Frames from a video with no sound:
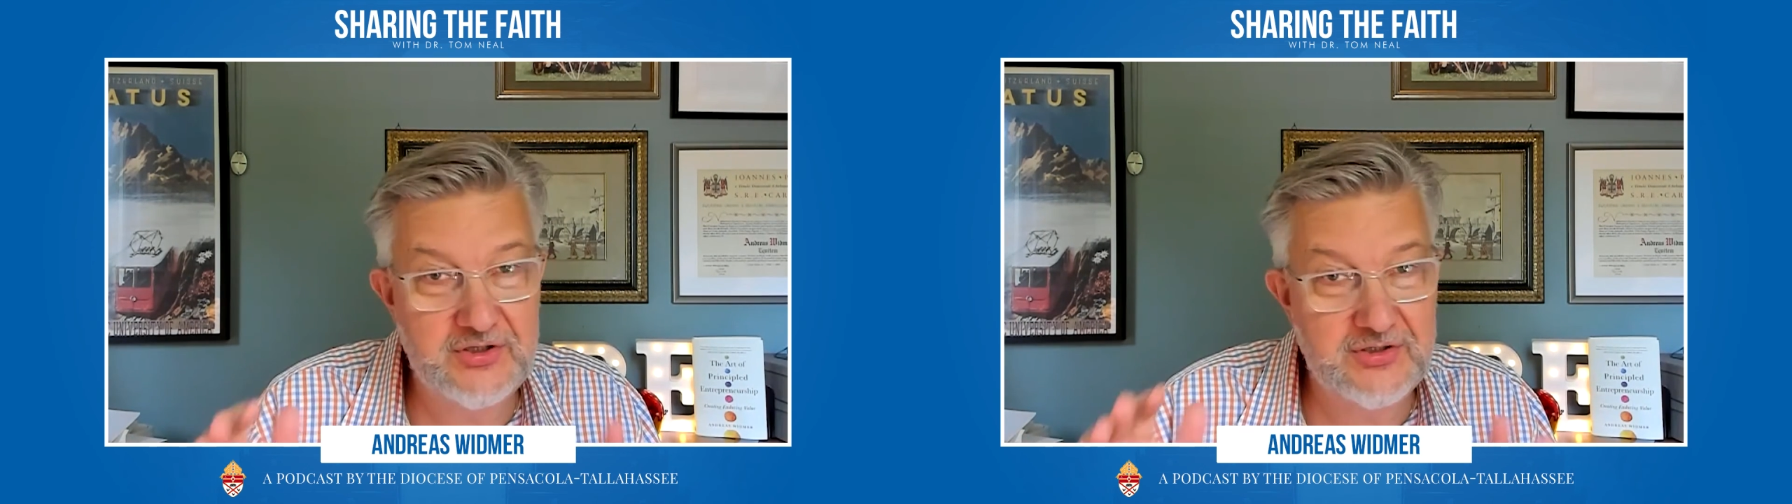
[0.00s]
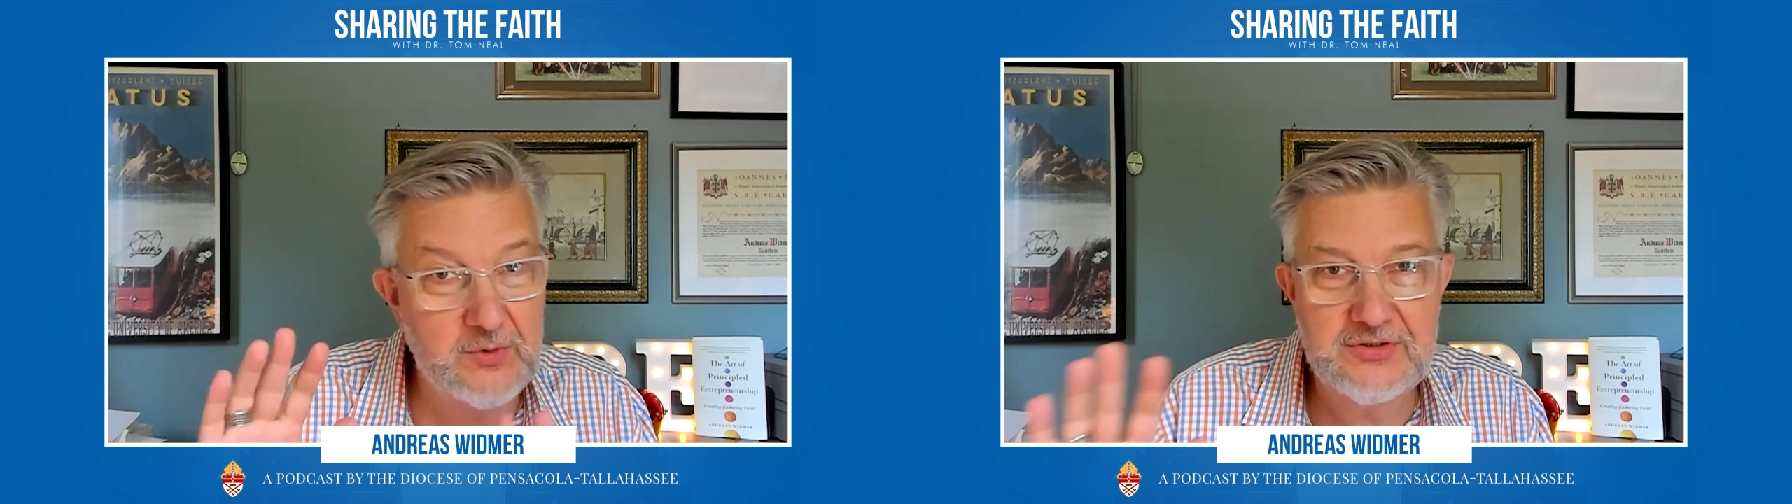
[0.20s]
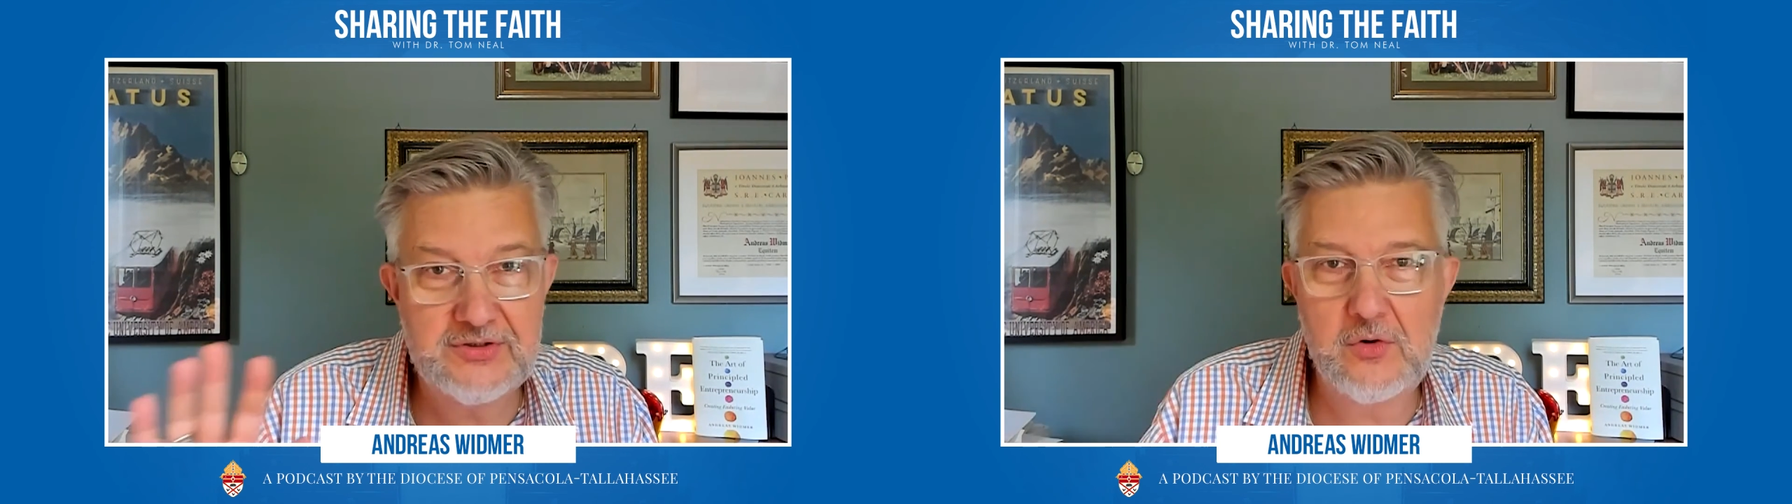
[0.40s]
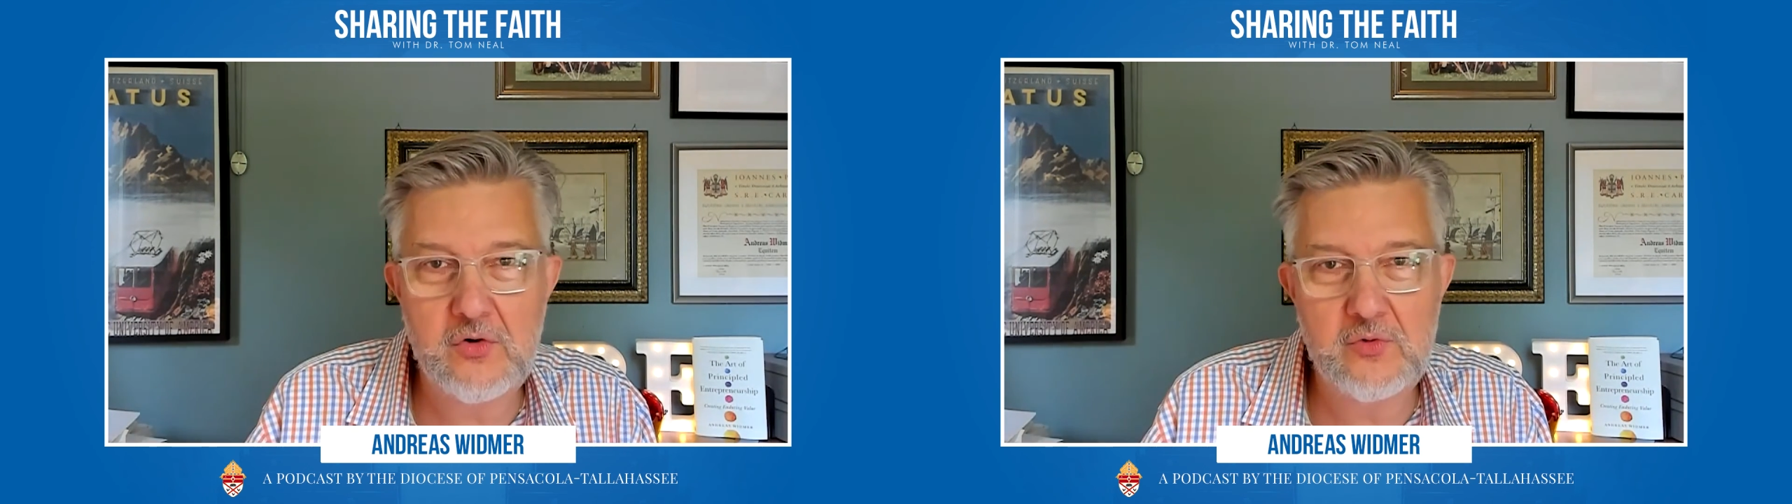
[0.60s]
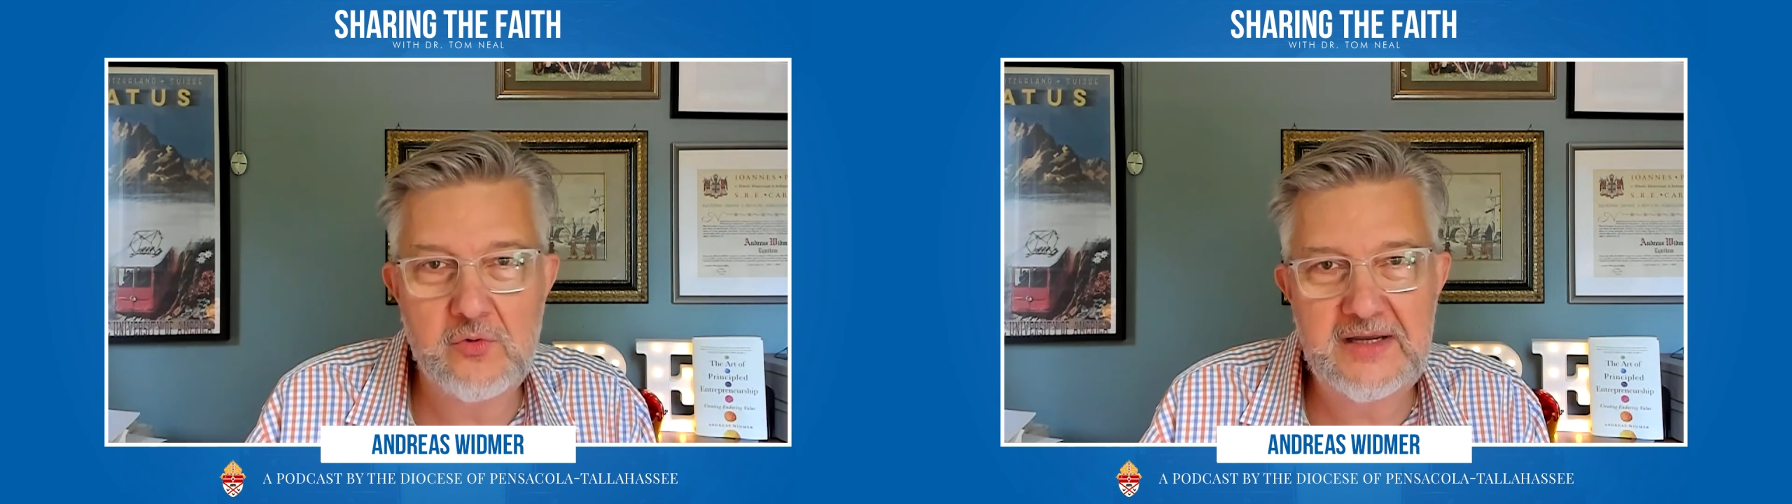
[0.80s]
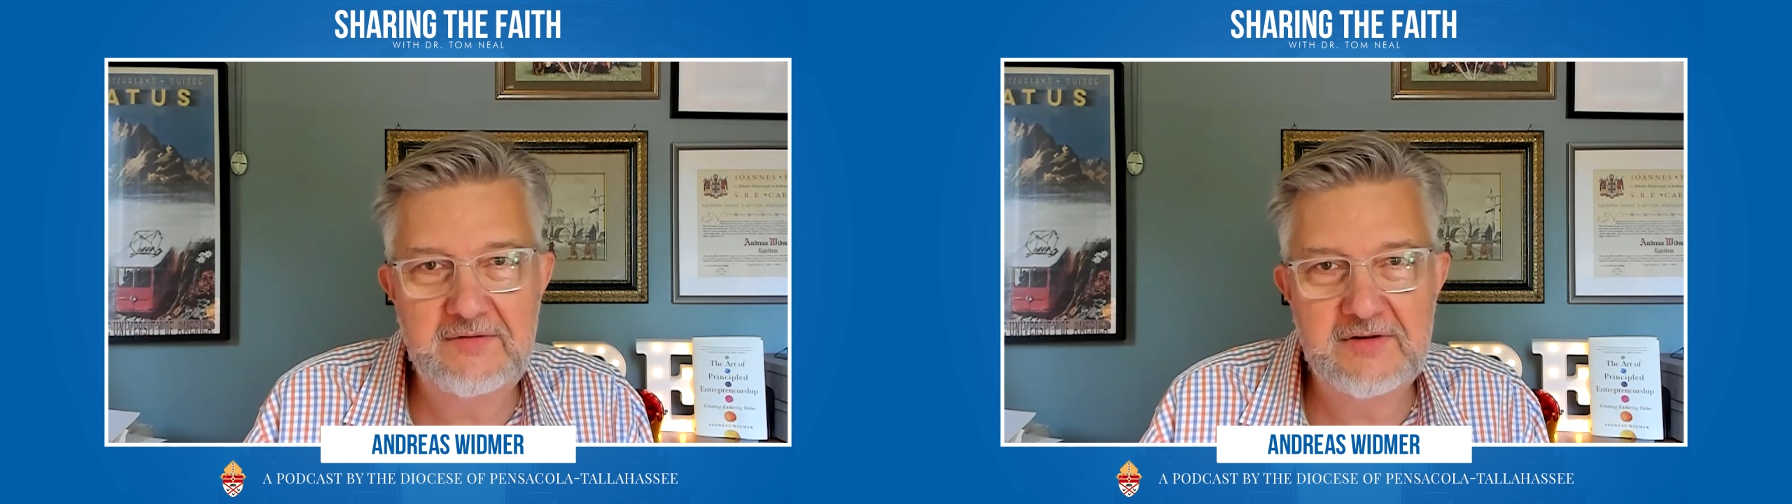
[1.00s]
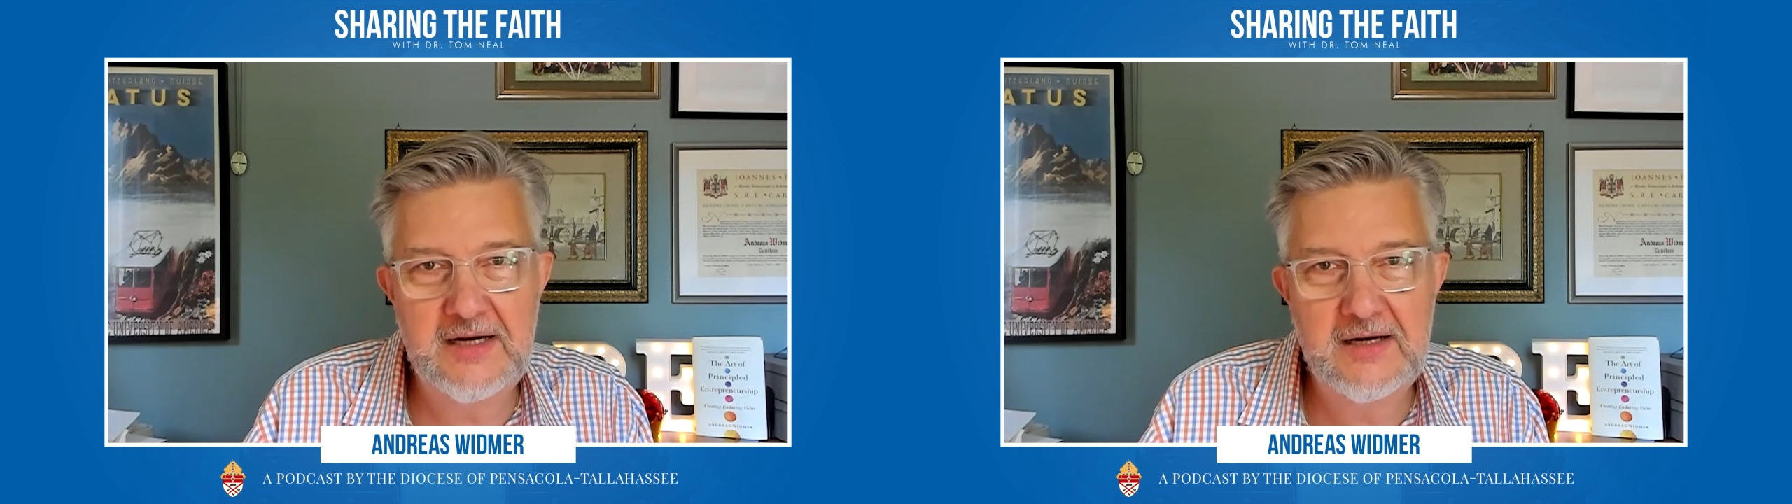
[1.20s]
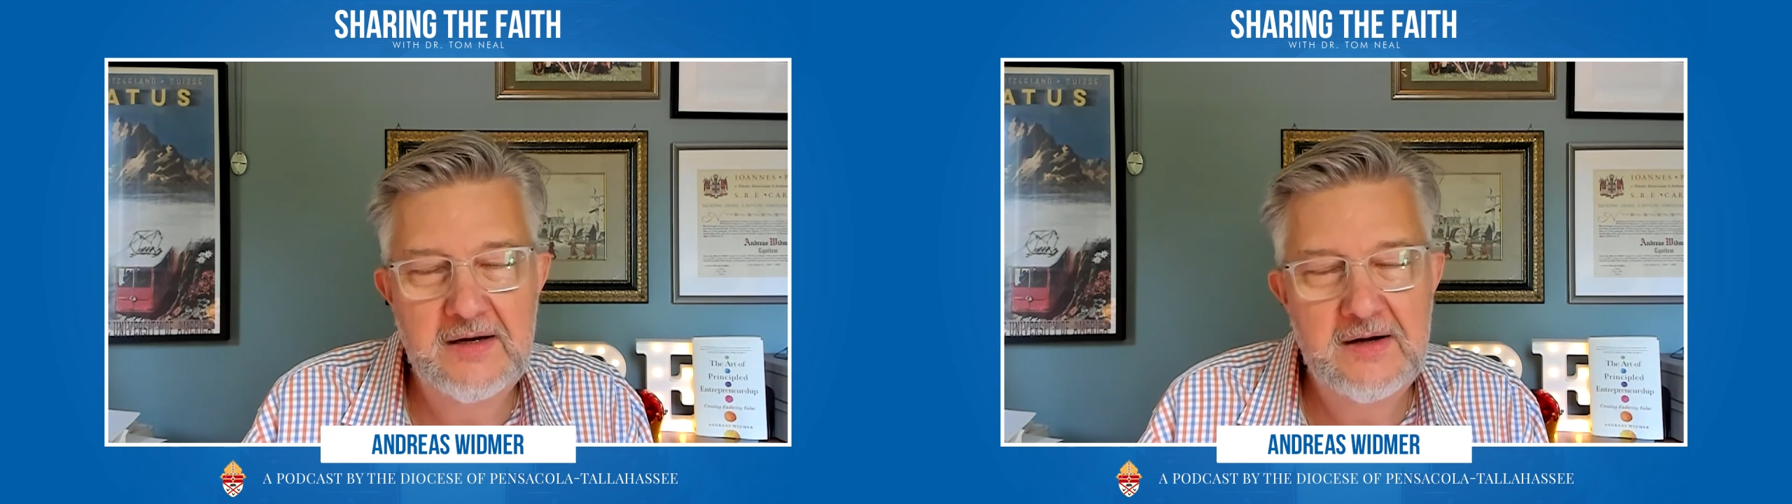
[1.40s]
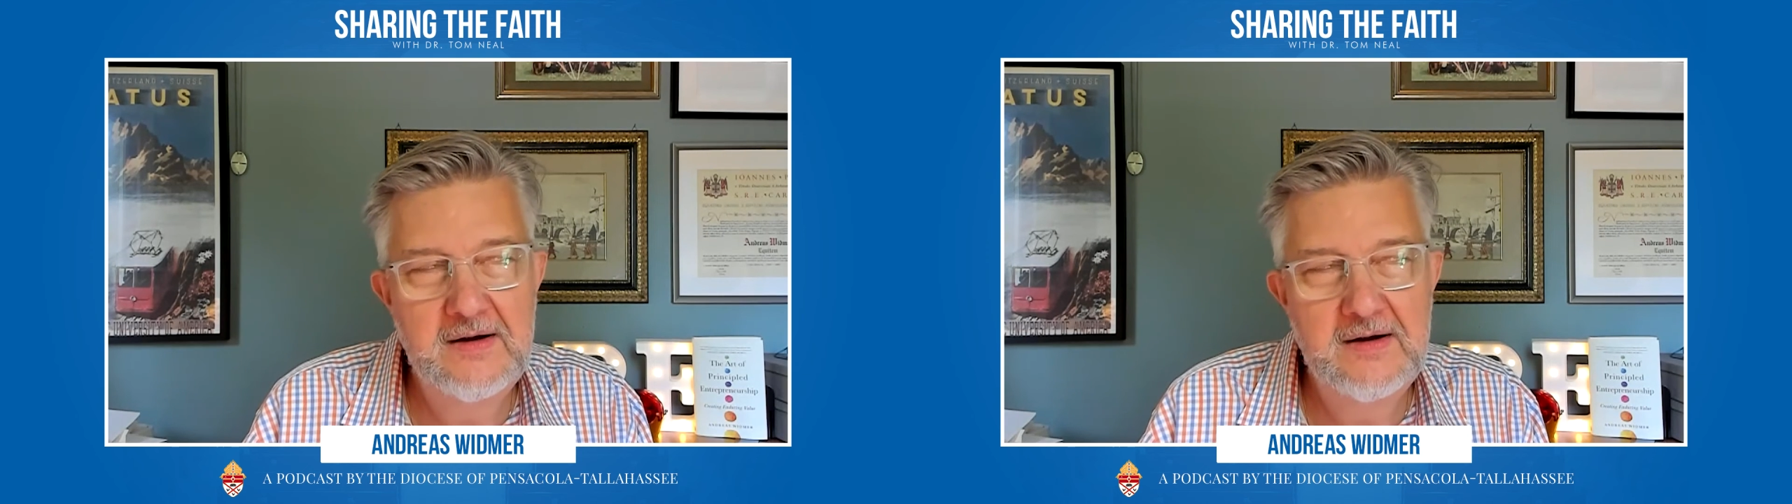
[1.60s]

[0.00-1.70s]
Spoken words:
just wants to go home in the evening.